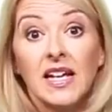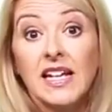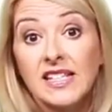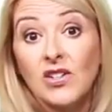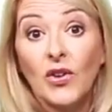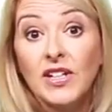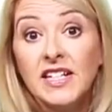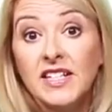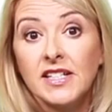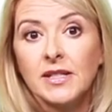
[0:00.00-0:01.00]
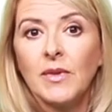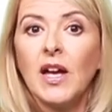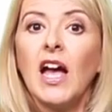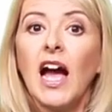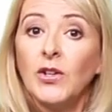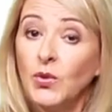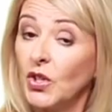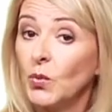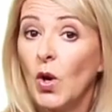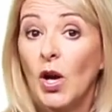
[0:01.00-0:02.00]
is not needed and you
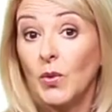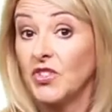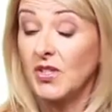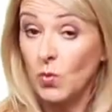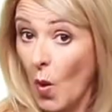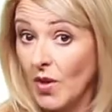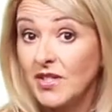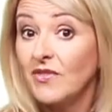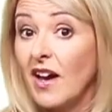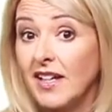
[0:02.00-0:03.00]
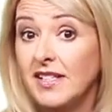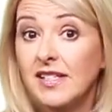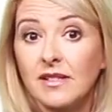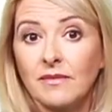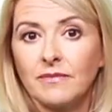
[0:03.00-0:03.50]
can work with just one device.